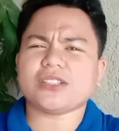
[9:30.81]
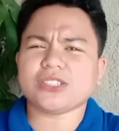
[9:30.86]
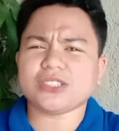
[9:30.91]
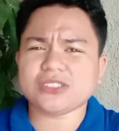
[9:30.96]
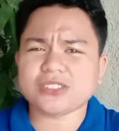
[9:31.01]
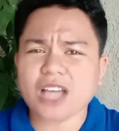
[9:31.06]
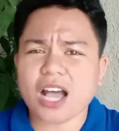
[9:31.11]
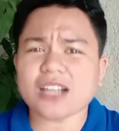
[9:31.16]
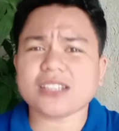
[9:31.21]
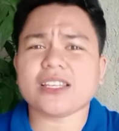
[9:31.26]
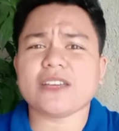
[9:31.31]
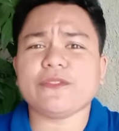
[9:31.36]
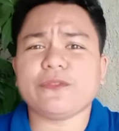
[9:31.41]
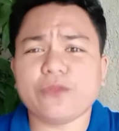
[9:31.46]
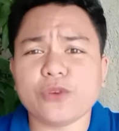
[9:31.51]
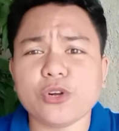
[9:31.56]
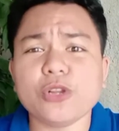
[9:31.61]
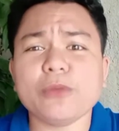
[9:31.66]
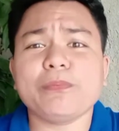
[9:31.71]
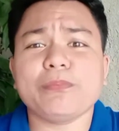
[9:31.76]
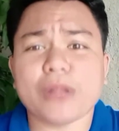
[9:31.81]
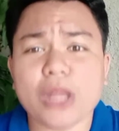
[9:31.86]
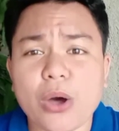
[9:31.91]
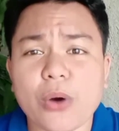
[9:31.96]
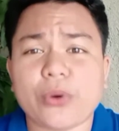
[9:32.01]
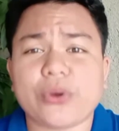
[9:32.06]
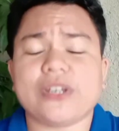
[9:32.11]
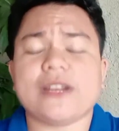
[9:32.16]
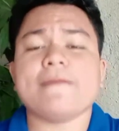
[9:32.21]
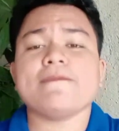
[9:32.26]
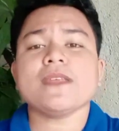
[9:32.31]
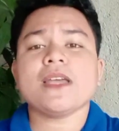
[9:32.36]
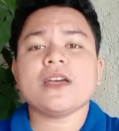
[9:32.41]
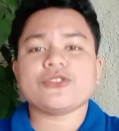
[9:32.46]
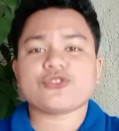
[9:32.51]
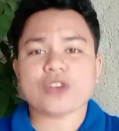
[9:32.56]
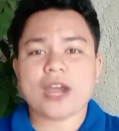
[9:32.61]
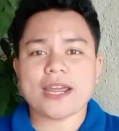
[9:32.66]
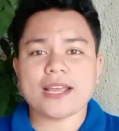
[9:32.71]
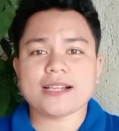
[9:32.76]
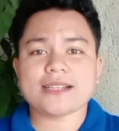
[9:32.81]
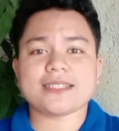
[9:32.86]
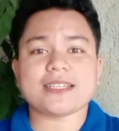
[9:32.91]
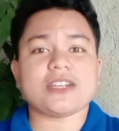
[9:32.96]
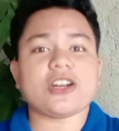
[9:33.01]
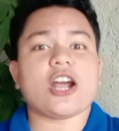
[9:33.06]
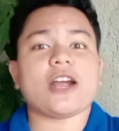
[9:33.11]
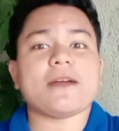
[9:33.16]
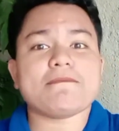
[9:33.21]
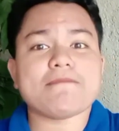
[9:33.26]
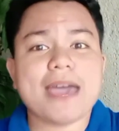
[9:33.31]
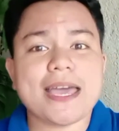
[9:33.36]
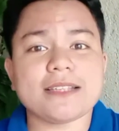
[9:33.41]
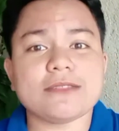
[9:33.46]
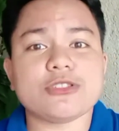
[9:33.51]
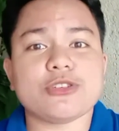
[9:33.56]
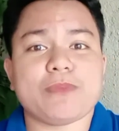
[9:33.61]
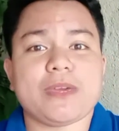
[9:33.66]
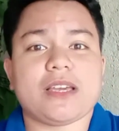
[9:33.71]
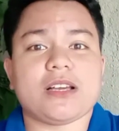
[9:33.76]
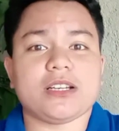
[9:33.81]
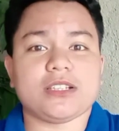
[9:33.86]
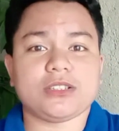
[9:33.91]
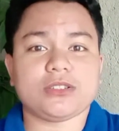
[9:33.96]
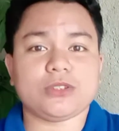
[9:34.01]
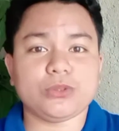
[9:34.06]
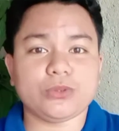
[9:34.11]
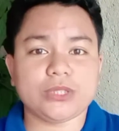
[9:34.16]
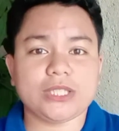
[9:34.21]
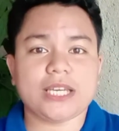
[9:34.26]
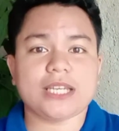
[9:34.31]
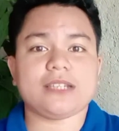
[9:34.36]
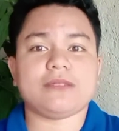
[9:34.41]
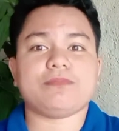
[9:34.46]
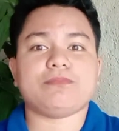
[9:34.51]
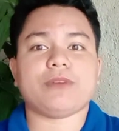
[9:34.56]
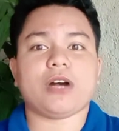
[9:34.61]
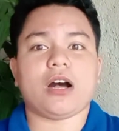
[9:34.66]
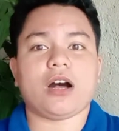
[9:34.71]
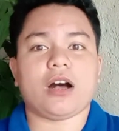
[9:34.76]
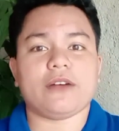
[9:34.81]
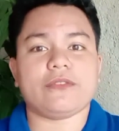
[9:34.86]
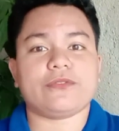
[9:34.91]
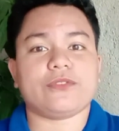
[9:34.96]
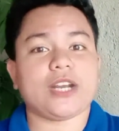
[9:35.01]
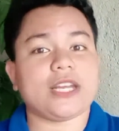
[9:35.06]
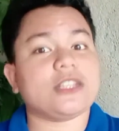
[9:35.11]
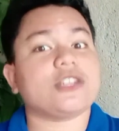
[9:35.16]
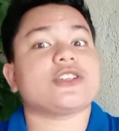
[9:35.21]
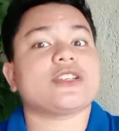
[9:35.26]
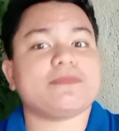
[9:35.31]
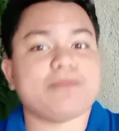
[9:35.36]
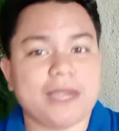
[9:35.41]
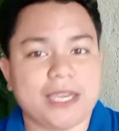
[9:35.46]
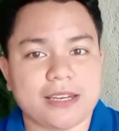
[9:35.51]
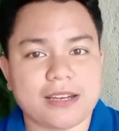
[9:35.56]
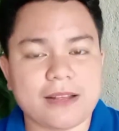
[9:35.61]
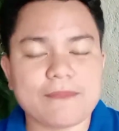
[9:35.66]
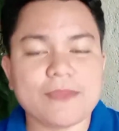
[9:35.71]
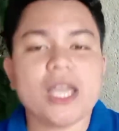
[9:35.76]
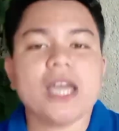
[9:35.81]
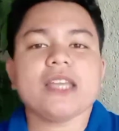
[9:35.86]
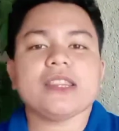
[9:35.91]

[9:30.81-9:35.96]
conducting full-blown trials and are meant to be concluded of greater speed.